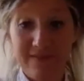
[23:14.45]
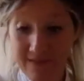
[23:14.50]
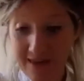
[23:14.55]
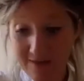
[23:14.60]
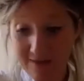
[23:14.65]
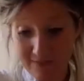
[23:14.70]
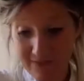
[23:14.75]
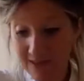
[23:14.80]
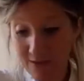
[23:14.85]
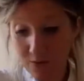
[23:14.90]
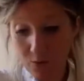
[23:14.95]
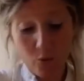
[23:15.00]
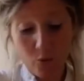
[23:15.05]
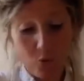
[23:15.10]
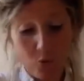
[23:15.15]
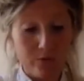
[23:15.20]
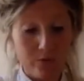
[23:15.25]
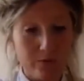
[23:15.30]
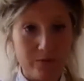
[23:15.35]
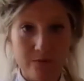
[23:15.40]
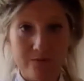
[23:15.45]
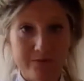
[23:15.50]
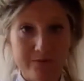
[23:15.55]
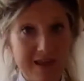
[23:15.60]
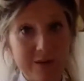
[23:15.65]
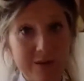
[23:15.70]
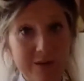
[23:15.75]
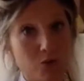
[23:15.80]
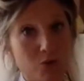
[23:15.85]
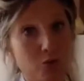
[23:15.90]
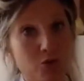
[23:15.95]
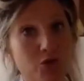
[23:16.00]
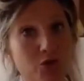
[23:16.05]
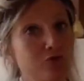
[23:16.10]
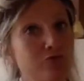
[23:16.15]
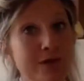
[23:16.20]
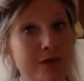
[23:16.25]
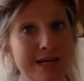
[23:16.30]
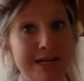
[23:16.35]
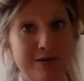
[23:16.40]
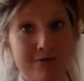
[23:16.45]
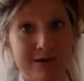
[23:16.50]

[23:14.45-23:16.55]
They would all do really,